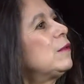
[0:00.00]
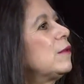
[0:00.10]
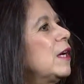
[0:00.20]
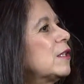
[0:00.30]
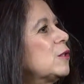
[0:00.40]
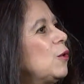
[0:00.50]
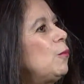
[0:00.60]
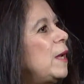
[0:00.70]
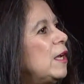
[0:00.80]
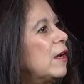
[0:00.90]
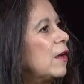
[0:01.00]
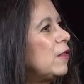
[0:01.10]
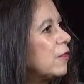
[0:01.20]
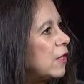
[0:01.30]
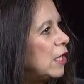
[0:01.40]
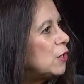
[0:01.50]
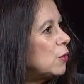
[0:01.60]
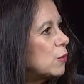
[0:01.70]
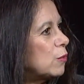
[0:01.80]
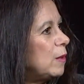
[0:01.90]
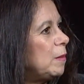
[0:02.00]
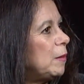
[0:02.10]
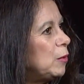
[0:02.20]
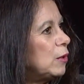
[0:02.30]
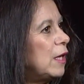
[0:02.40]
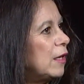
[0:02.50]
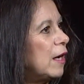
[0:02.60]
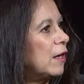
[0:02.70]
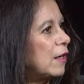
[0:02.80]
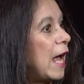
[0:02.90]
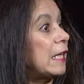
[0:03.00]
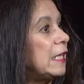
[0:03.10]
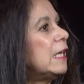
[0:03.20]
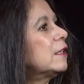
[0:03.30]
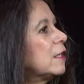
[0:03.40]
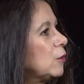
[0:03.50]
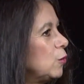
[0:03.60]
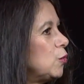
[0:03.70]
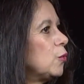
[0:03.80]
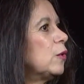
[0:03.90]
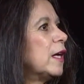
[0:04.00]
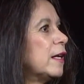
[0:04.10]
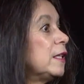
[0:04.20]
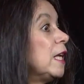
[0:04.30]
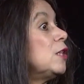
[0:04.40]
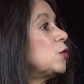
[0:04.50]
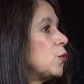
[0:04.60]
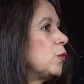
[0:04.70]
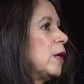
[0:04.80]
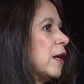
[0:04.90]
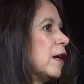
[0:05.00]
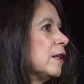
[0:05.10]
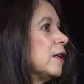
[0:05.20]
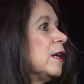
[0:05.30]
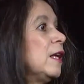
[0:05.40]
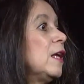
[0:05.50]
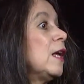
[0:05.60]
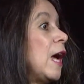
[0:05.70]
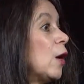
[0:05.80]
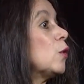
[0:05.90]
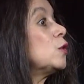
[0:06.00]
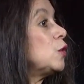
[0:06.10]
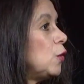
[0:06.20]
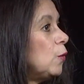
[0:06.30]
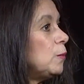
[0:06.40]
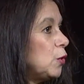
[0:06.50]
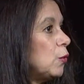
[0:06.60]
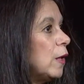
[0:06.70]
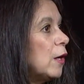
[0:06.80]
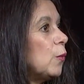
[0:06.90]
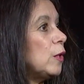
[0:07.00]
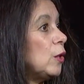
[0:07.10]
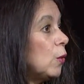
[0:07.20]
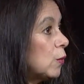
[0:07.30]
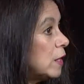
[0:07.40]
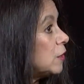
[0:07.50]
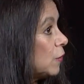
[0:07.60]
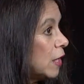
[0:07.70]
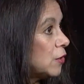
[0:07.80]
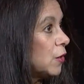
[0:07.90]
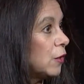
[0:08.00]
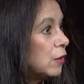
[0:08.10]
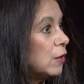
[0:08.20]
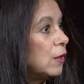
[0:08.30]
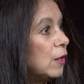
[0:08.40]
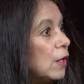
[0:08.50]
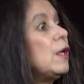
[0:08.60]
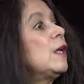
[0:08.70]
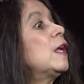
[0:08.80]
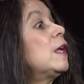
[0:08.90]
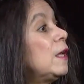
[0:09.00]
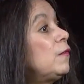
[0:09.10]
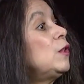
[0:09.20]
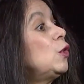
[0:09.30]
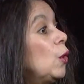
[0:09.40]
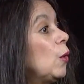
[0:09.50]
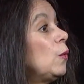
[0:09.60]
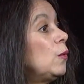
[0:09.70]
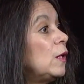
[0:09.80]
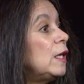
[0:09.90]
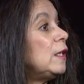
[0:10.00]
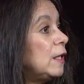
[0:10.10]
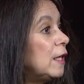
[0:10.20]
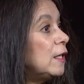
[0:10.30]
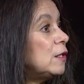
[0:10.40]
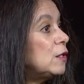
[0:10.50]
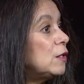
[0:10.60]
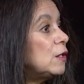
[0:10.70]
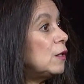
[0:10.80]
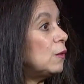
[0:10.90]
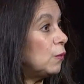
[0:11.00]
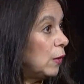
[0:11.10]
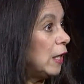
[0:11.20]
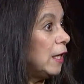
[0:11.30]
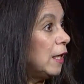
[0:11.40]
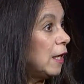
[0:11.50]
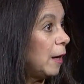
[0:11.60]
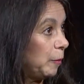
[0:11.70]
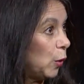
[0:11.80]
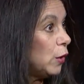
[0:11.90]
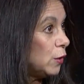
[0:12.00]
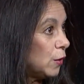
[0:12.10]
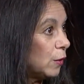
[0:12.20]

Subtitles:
There are so many health issues with people that are addicted to sugar and need sugar and consume sugar with no restriction, even though it is really a poison.